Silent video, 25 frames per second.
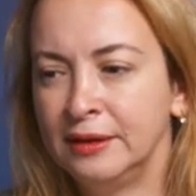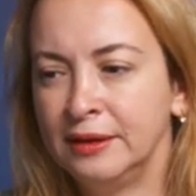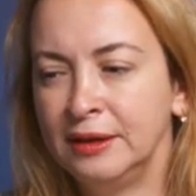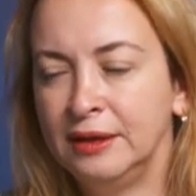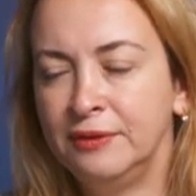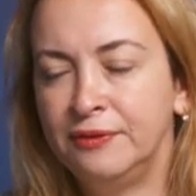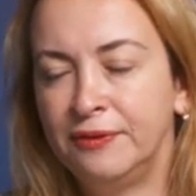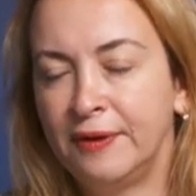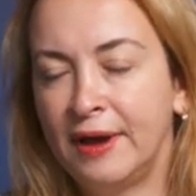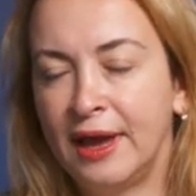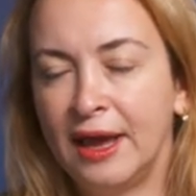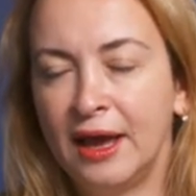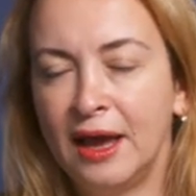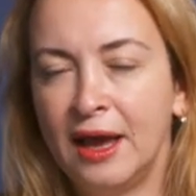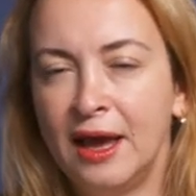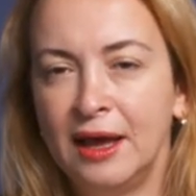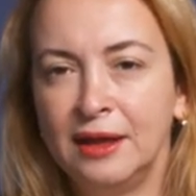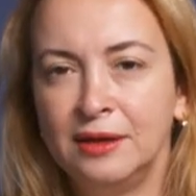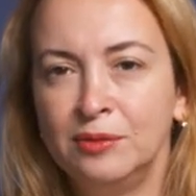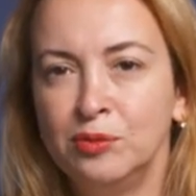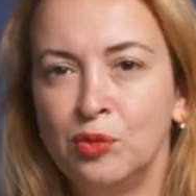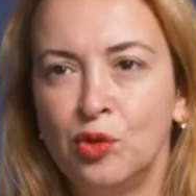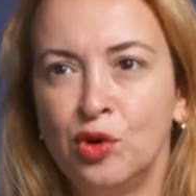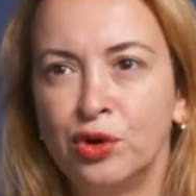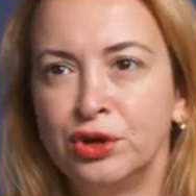if I
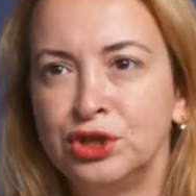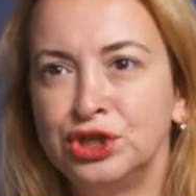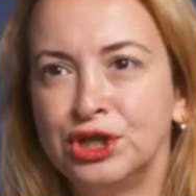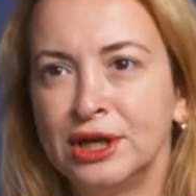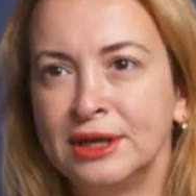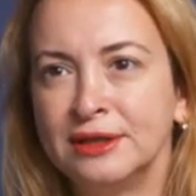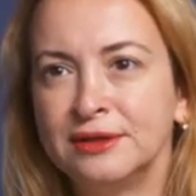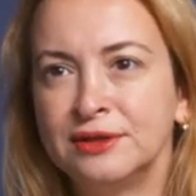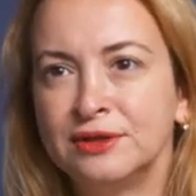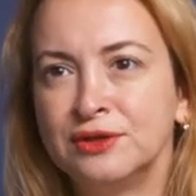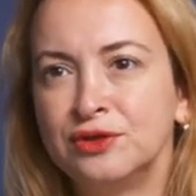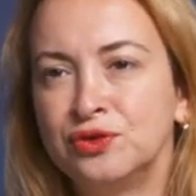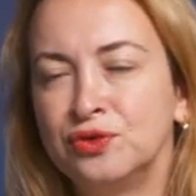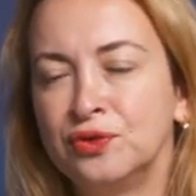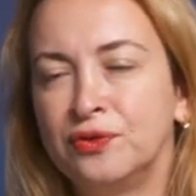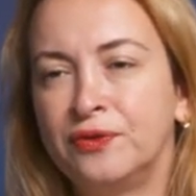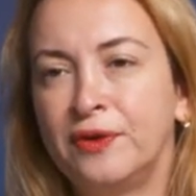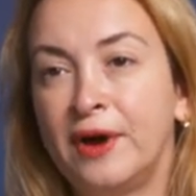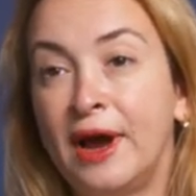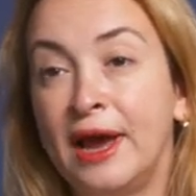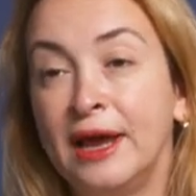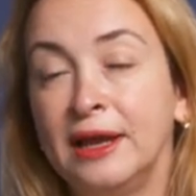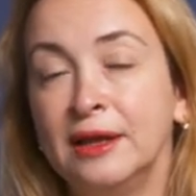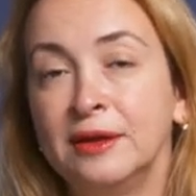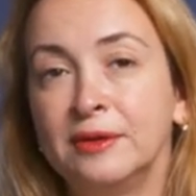had more chances to
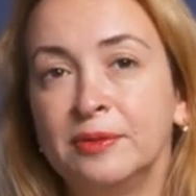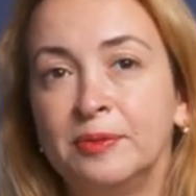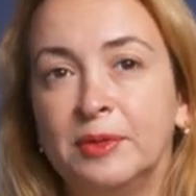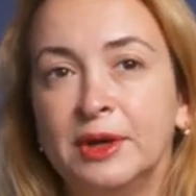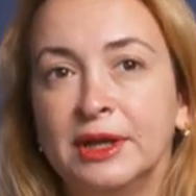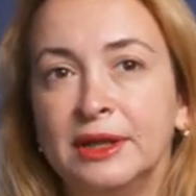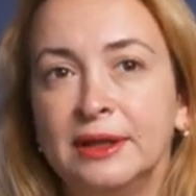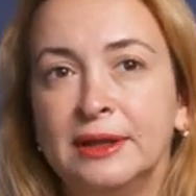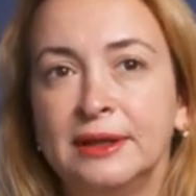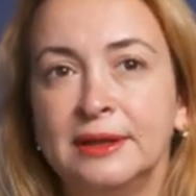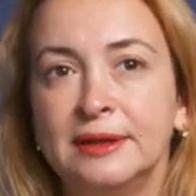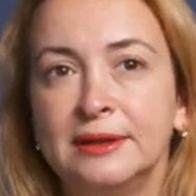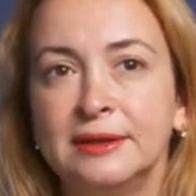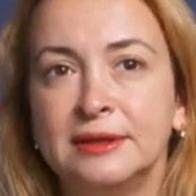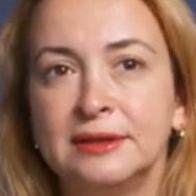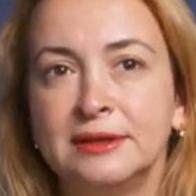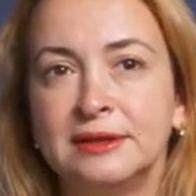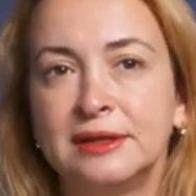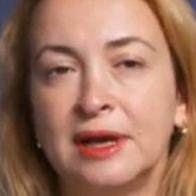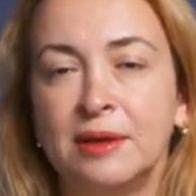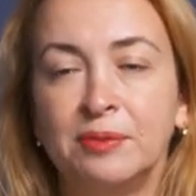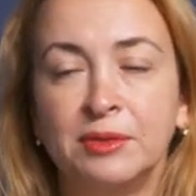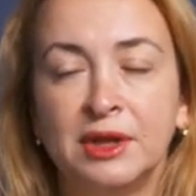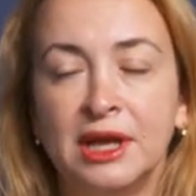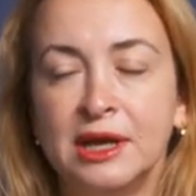fight, but
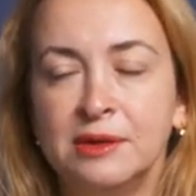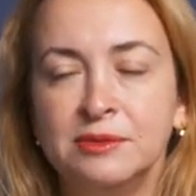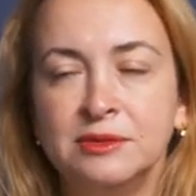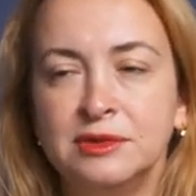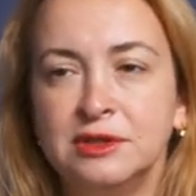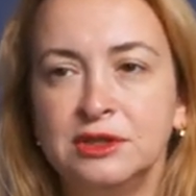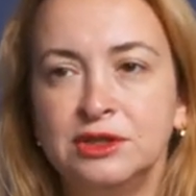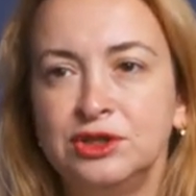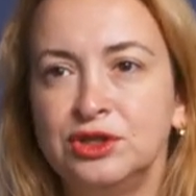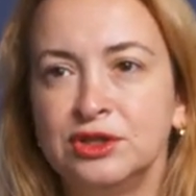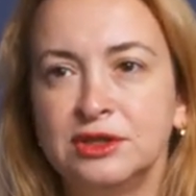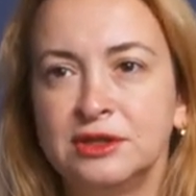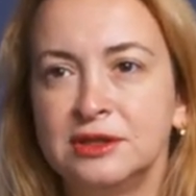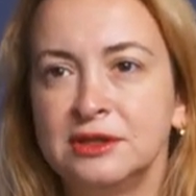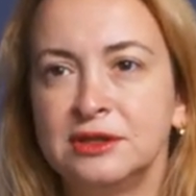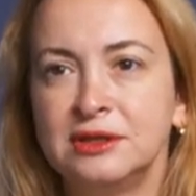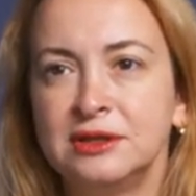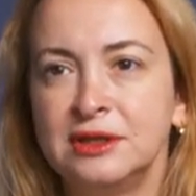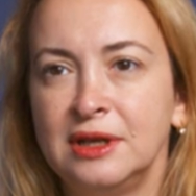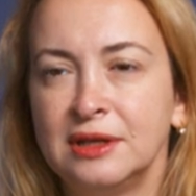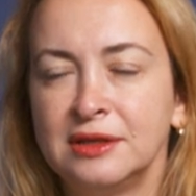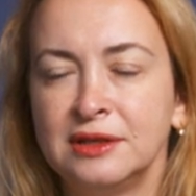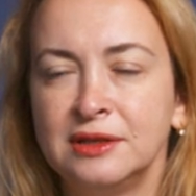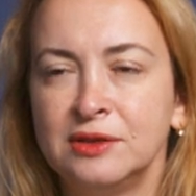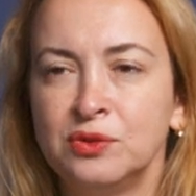sometimes it
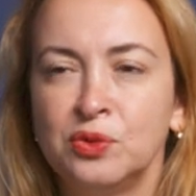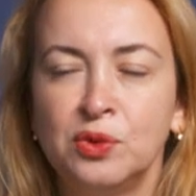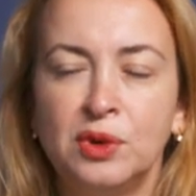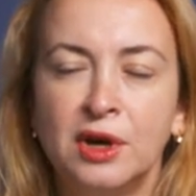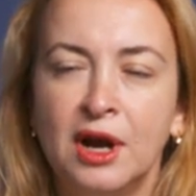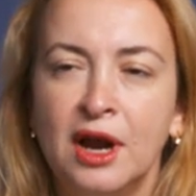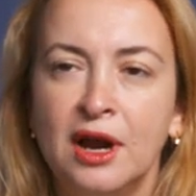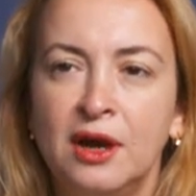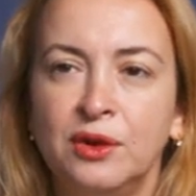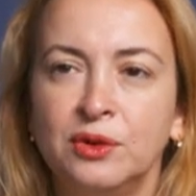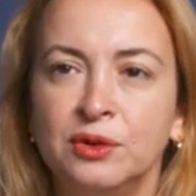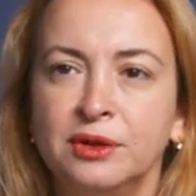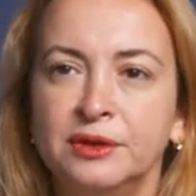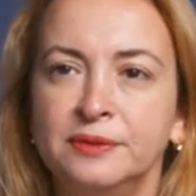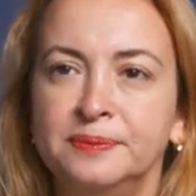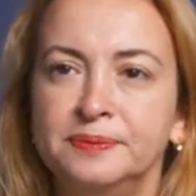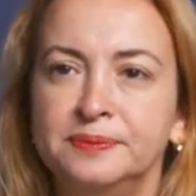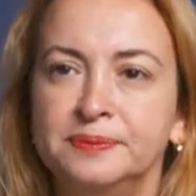just doesn't work out.